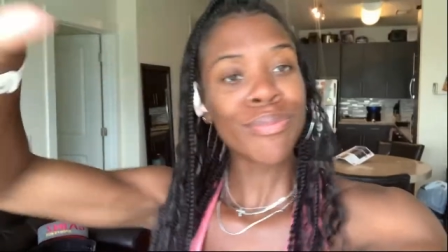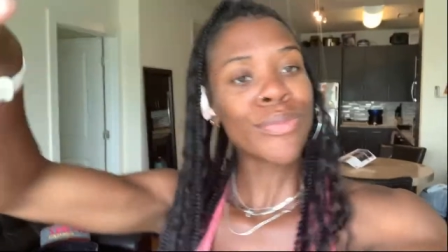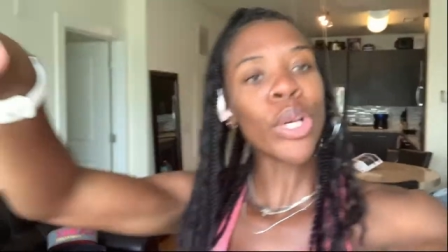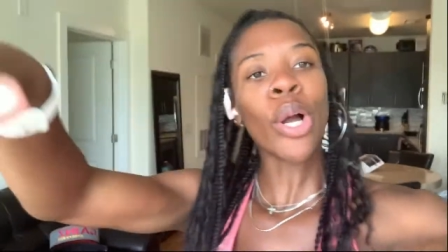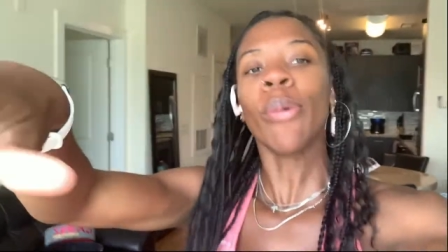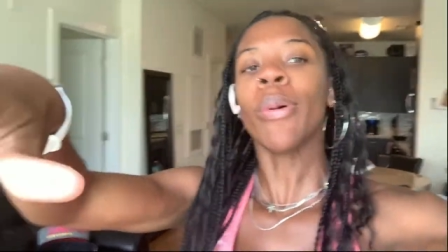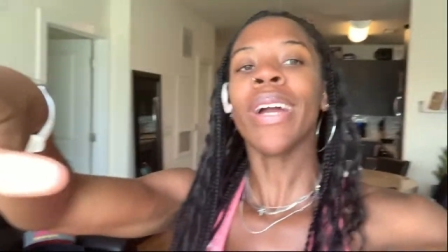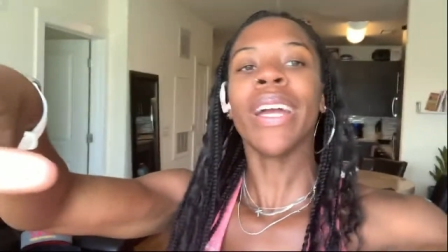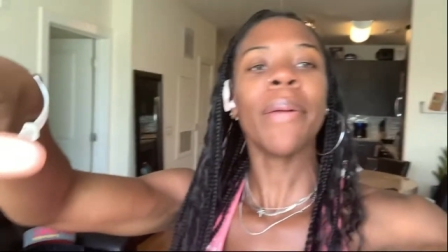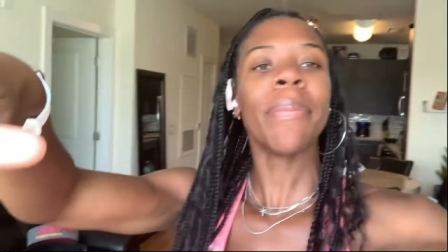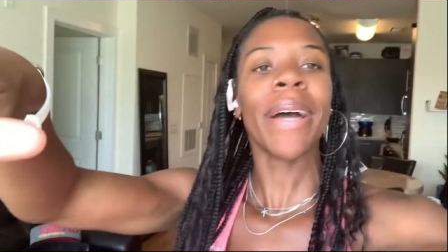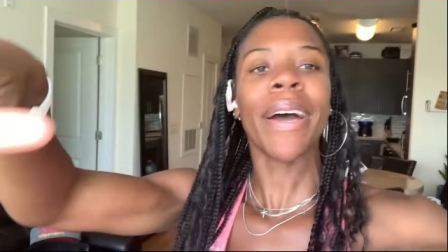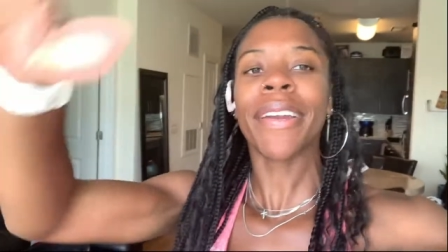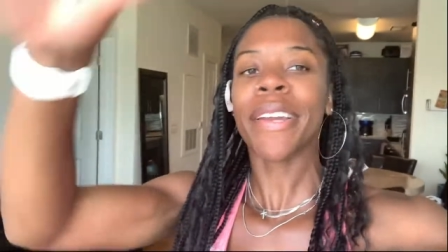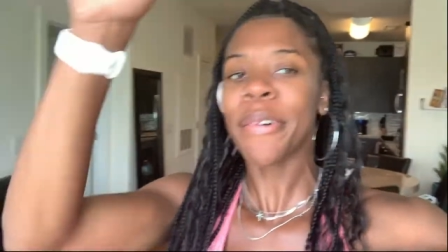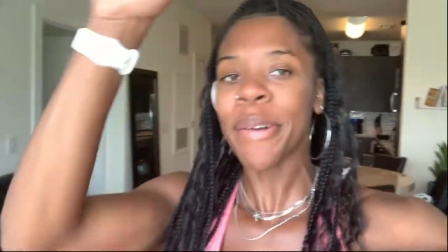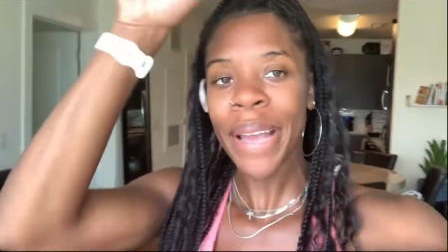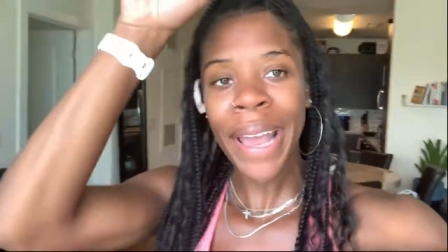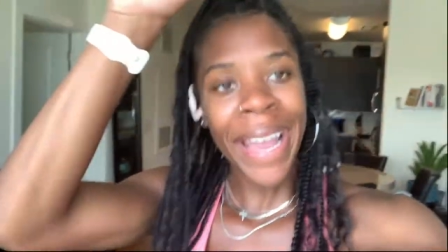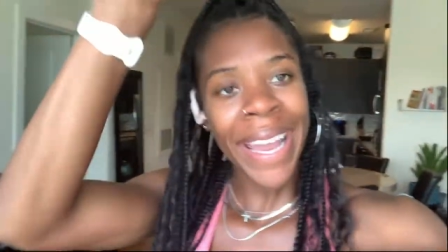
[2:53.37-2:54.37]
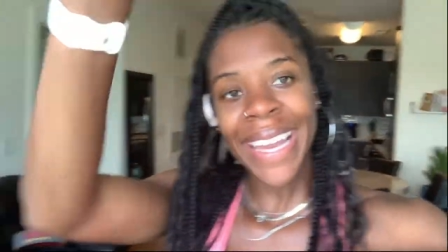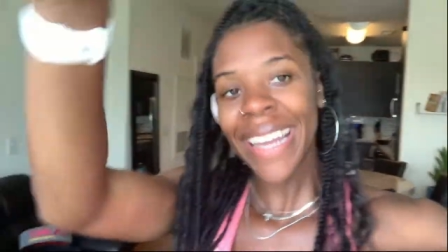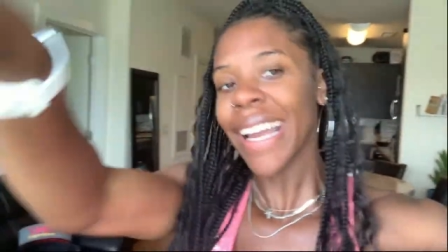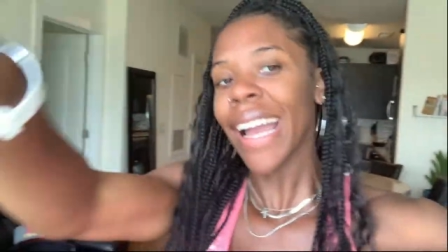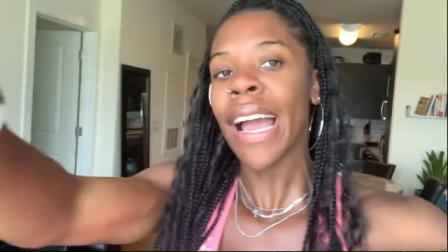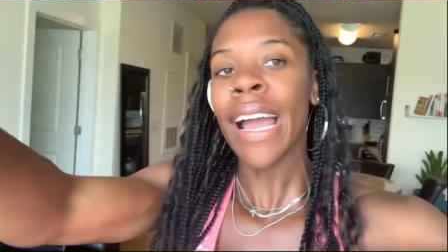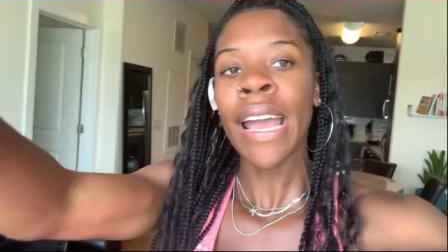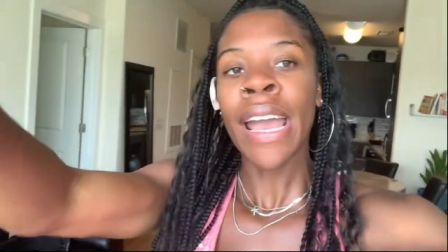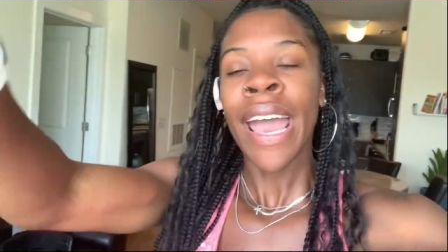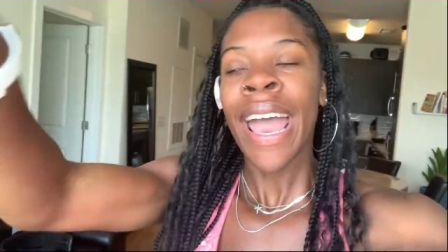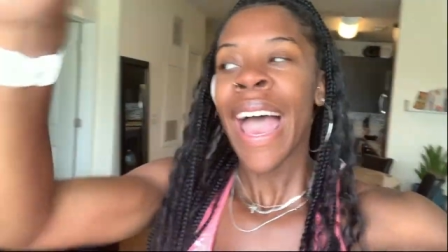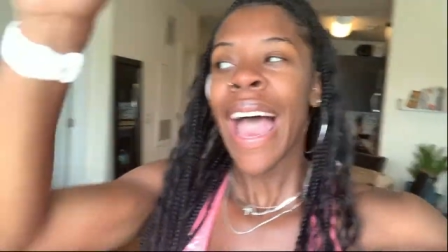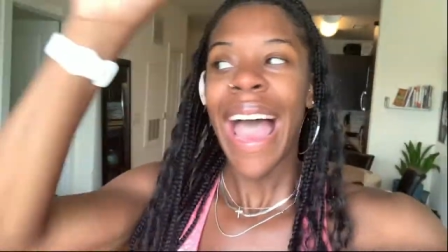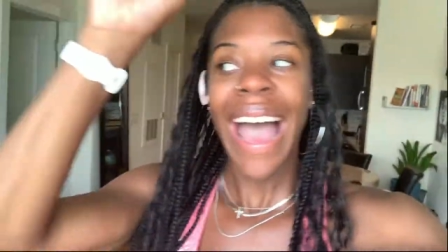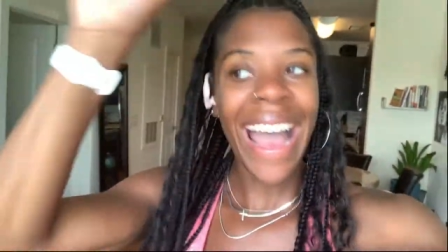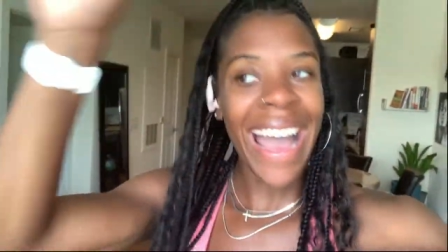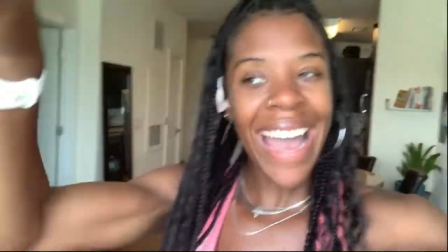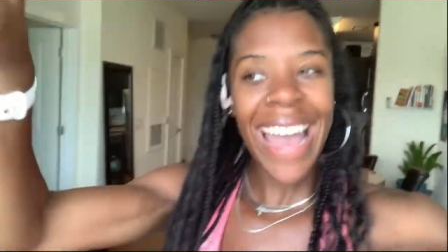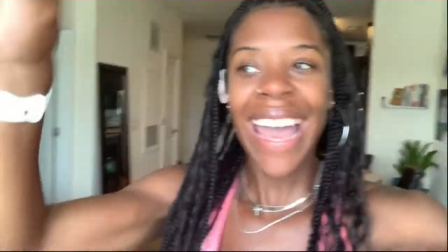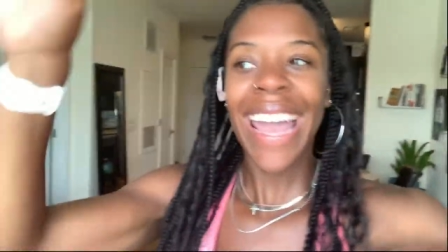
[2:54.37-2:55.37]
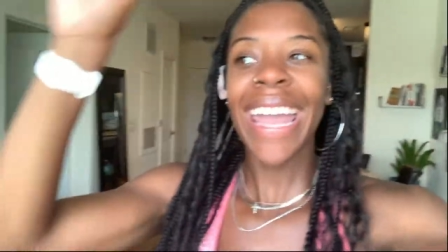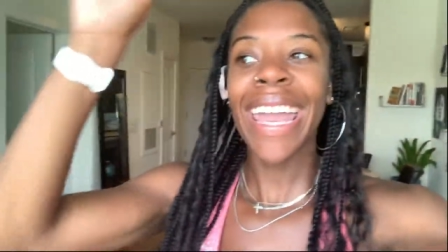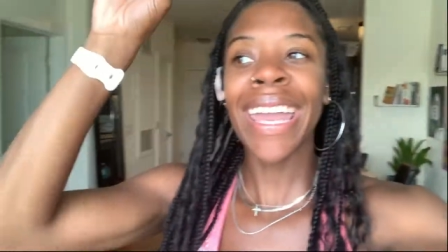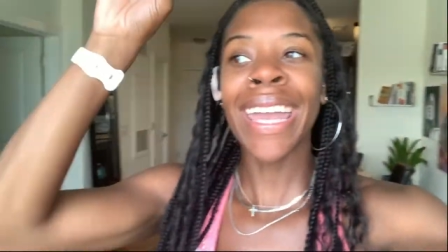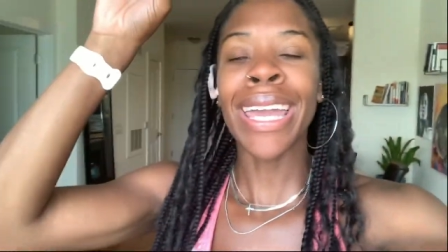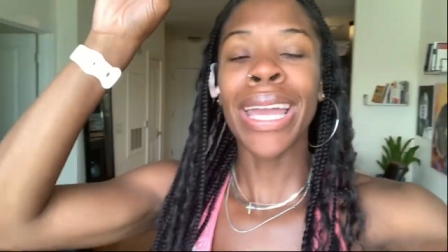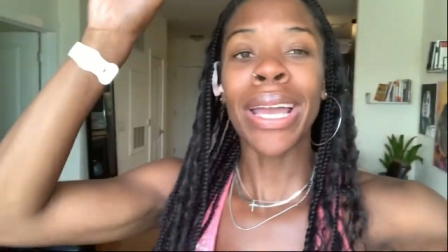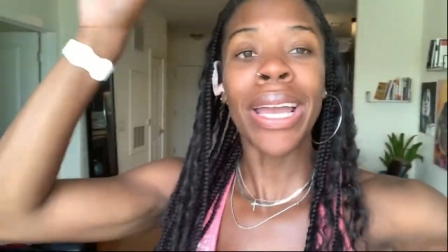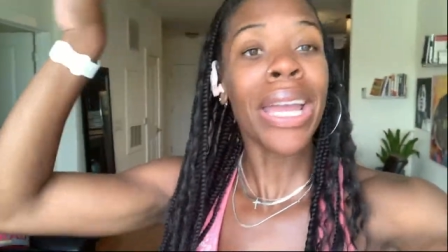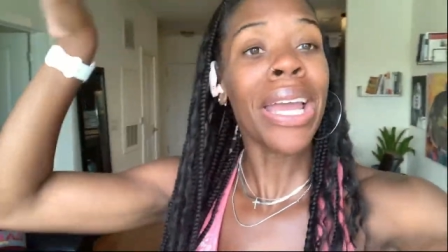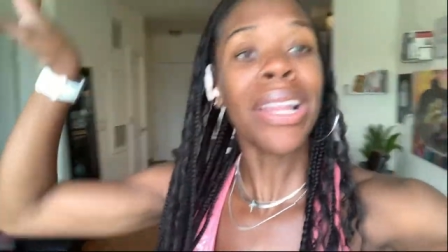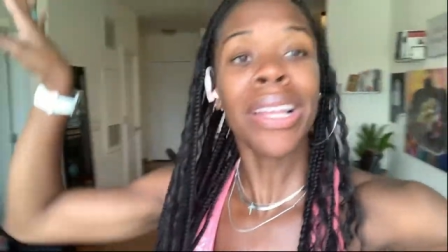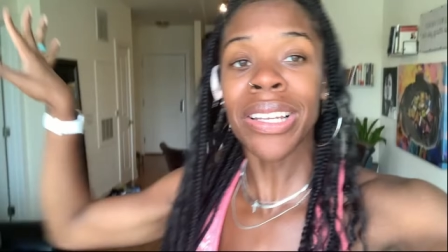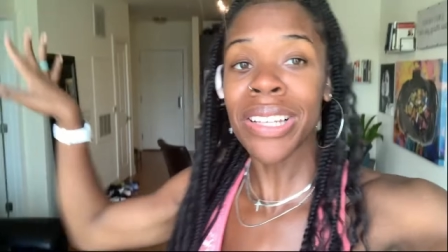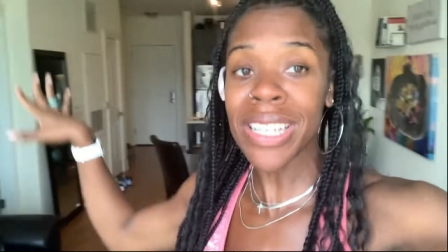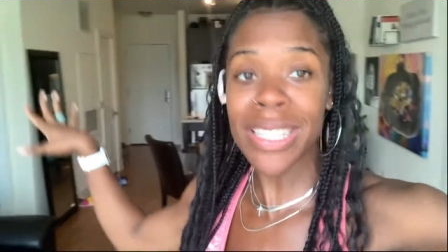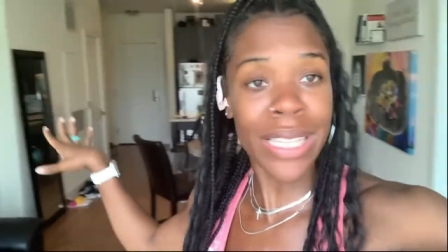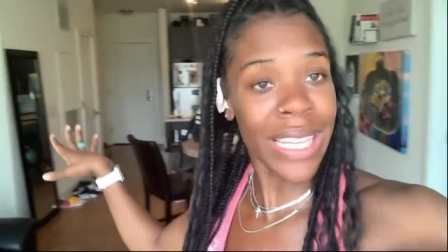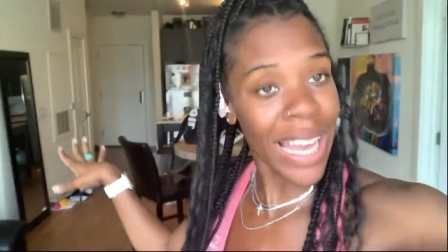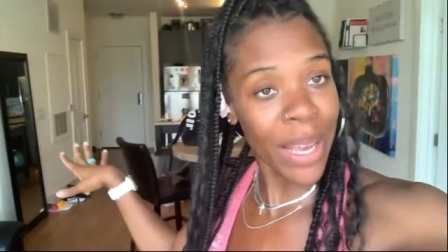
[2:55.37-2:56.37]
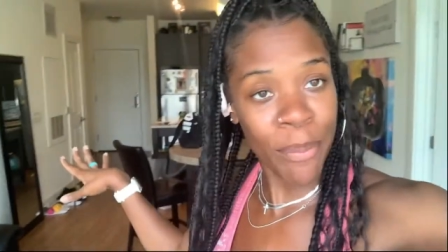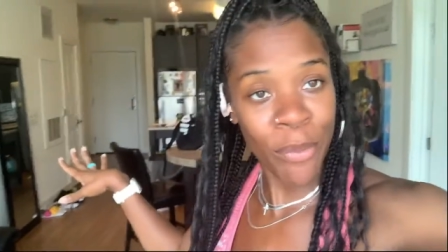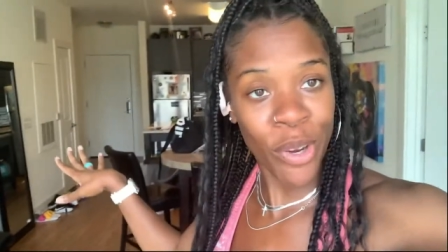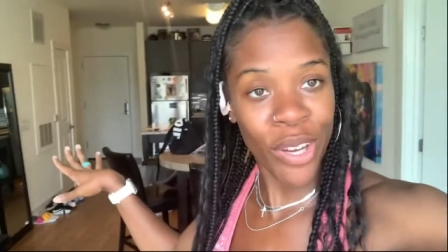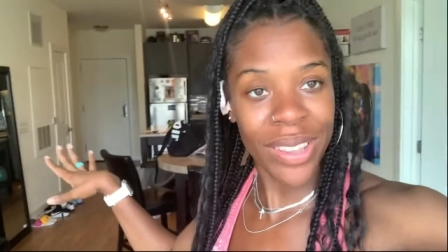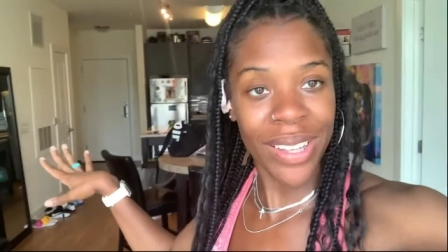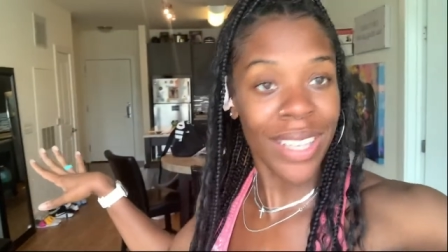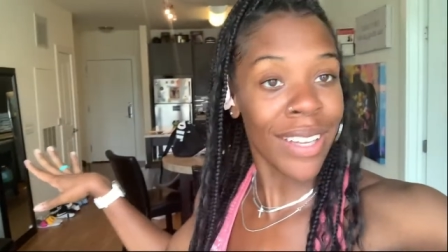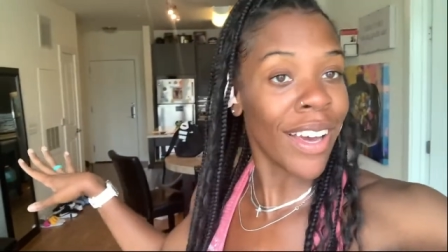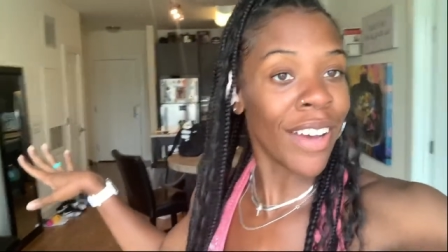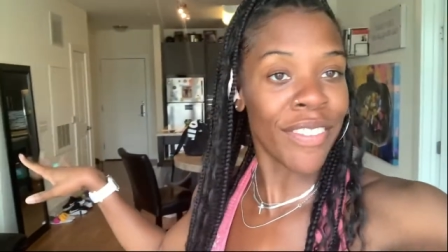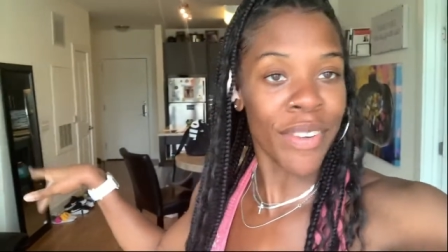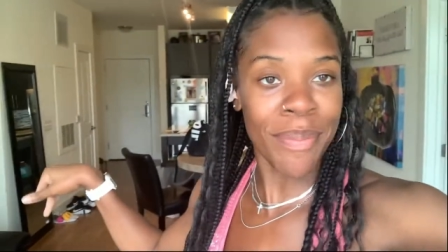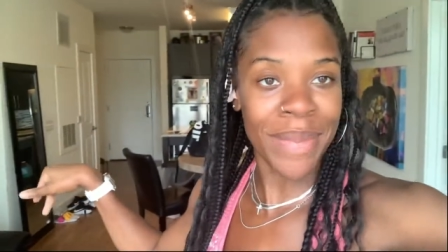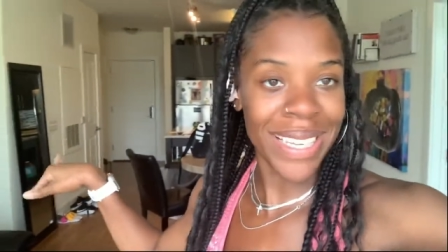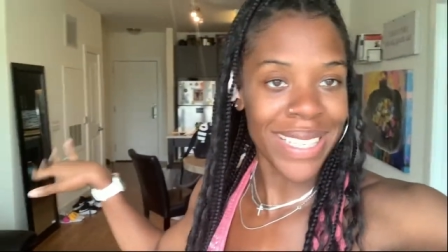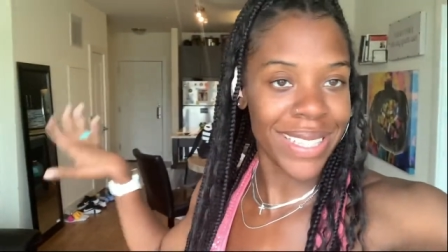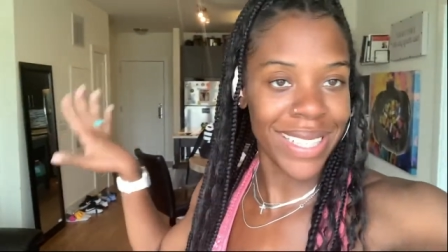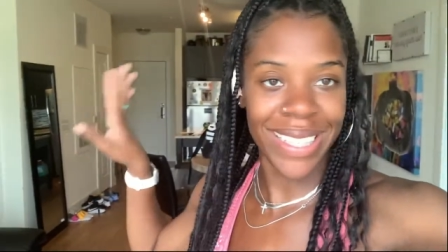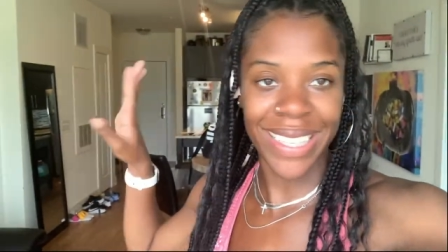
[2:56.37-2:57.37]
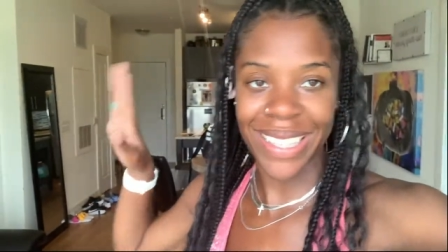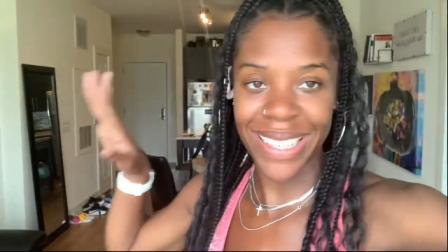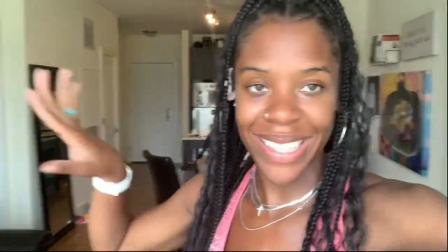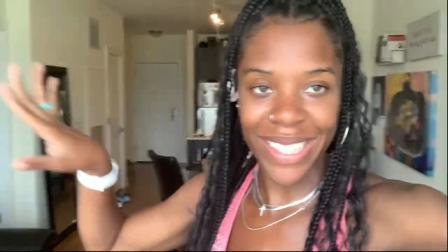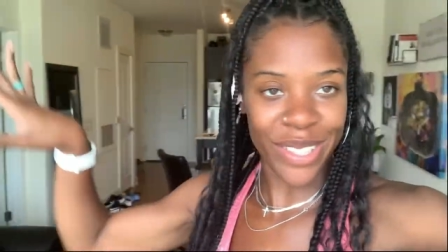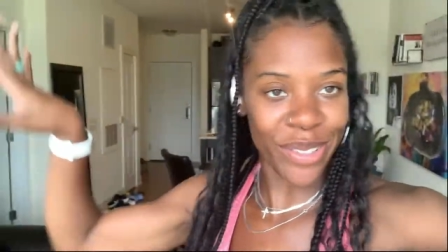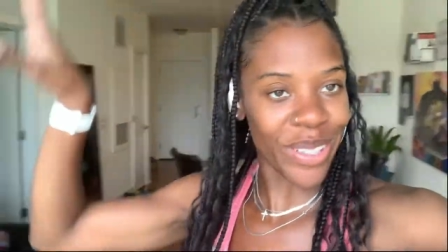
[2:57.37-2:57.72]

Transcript: Don't worry about it, okay? It looks like more of a mess than it is,